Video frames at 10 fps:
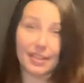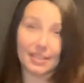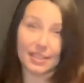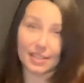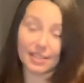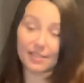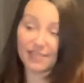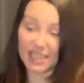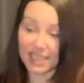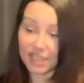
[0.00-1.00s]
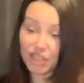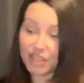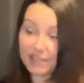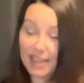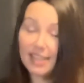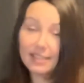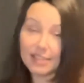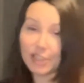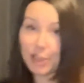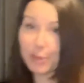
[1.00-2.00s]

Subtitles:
This is vintage Levi's, so.